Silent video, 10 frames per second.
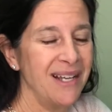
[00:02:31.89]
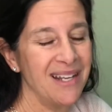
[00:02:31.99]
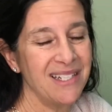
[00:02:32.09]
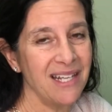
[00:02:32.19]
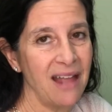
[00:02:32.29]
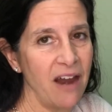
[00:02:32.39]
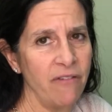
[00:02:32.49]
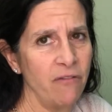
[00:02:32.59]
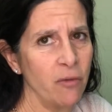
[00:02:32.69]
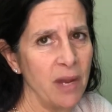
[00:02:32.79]
That's a lot of
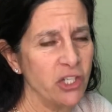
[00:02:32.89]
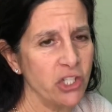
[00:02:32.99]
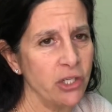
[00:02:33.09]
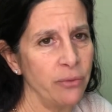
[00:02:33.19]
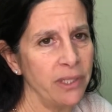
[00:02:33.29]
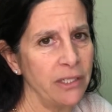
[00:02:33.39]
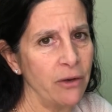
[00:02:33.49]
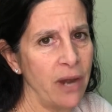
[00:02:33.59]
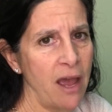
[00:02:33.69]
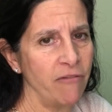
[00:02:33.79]
information. You really
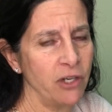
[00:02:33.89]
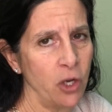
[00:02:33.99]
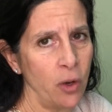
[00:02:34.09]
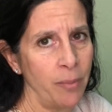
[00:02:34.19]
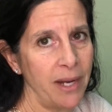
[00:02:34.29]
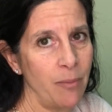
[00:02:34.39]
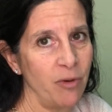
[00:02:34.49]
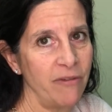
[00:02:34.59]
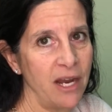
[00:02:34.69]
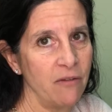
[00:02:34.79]
don't have to know it, but I
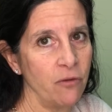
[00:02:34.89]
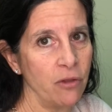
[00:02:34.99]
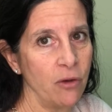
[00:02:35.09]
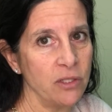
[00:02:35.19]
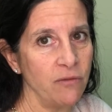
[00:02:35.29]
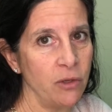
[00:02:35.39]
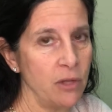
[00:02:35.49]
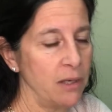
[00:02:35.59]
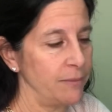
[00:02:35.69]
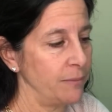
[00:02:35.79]
provide it for those of you
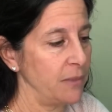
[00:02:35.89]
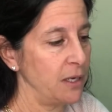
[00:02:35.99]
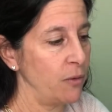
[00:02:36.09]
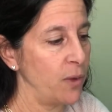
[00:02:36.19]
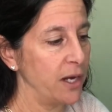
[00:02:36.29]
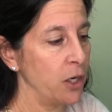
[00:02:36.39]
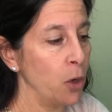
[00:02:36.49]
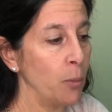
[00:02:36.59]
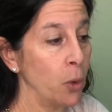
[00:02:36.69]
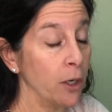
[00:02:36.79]
that want to
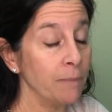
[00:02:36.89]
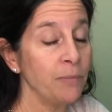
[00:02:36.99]
know more.